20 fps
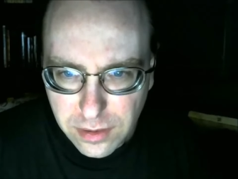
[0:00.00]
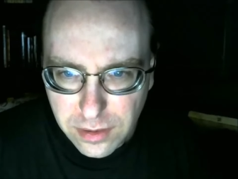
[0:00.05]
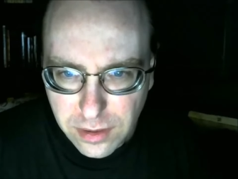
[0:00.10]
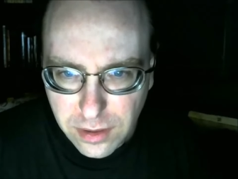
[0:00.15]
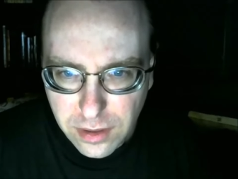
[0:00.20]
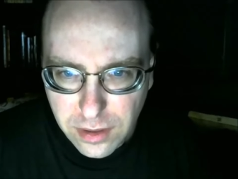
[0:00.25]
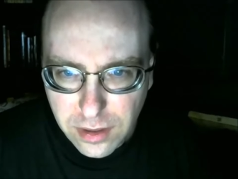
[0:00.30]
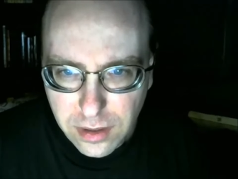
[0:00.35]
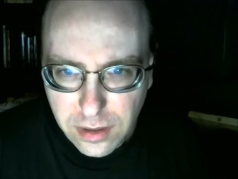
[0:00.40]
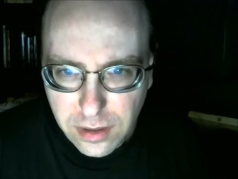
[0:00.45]

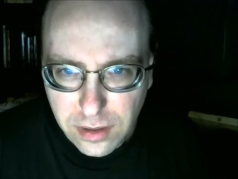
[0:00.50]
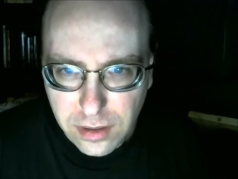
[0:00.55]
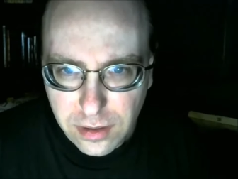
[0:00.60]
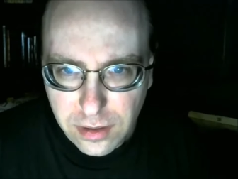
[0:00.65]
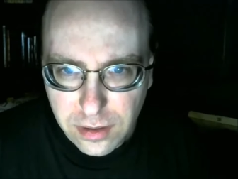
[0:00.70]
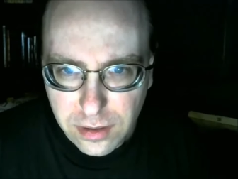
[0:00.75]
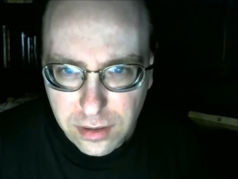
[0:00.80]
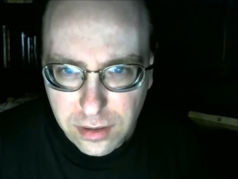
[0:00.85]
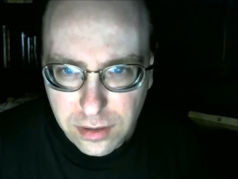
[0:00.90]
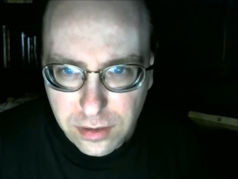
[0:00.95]

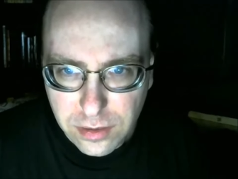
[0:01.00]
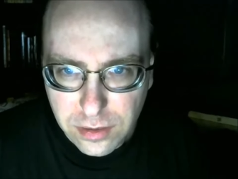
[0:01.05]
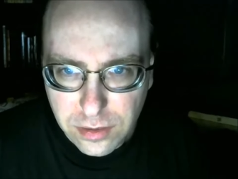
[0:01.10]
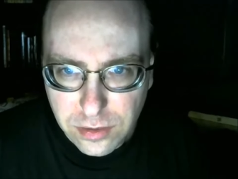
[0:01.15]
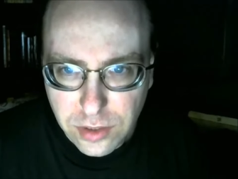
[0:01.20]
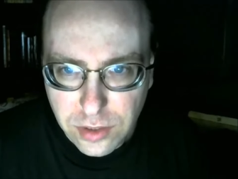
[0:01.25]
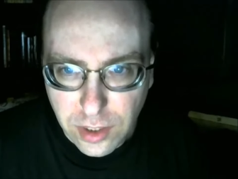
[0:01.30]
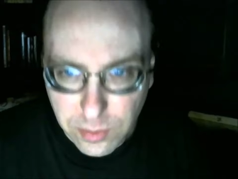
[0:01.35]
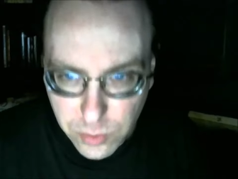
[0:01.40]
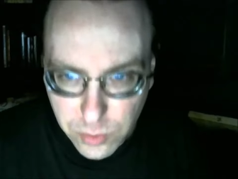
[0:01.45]
Uh,
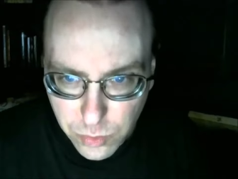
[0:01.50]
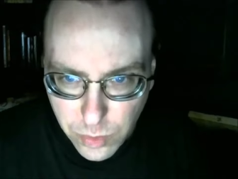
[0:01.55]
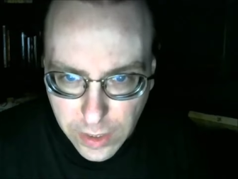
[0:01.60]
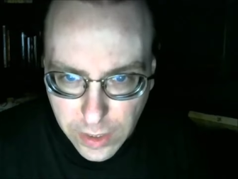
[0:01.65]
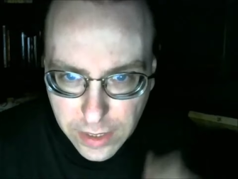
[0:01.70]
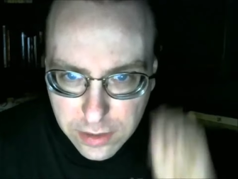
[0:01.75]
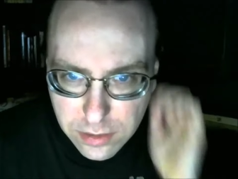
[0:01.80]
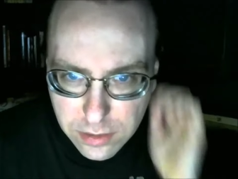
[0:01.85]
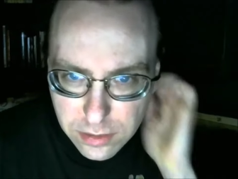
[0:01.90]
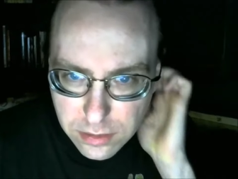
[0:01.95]
James
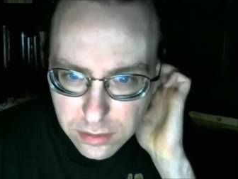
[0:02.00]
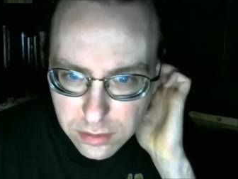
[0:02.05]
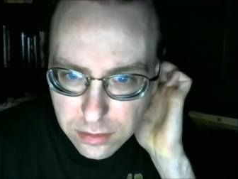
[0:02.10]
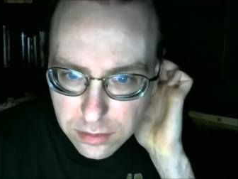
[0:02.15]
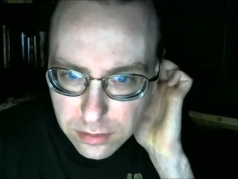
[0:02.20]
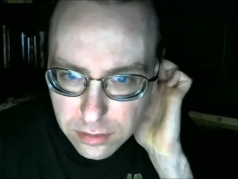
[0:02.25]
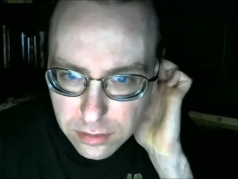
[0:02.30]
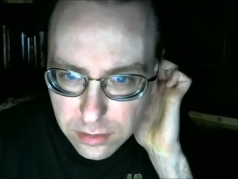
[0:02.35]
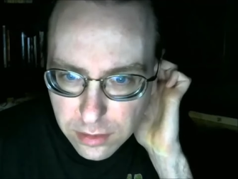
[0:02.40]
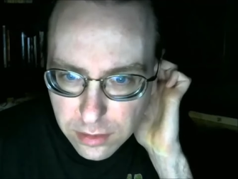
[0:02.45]
West.
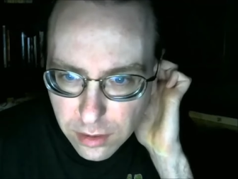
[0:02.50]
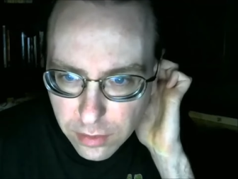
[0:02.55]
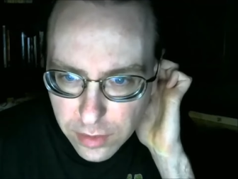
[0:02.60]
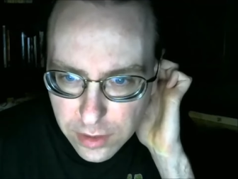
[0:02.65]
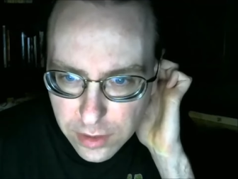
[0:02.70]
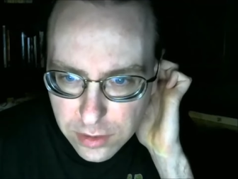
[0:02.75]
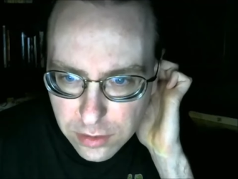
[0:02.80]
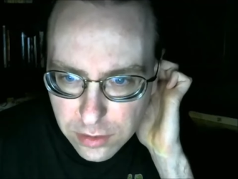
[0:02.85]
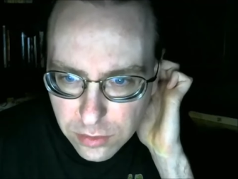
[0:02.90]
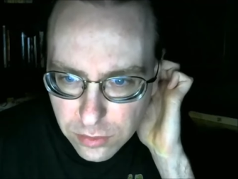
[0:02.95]
Oh,
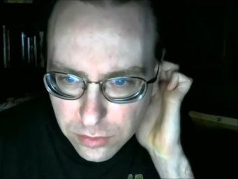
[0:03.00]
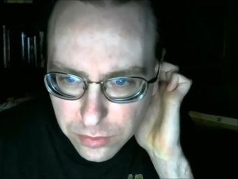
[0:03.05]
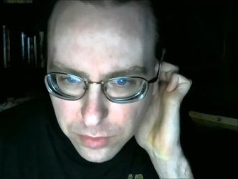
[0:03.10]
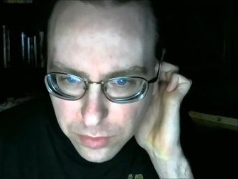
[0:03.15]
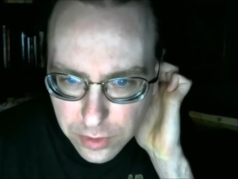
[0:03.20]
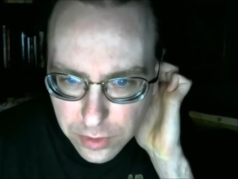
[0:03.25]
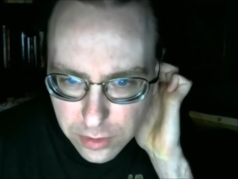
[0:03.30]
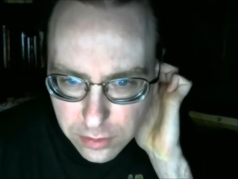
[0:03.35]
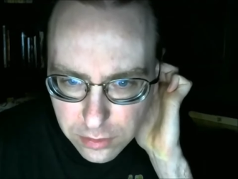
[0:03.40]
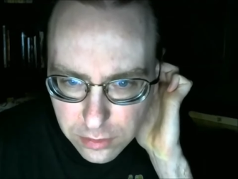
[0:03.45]
that's an old one.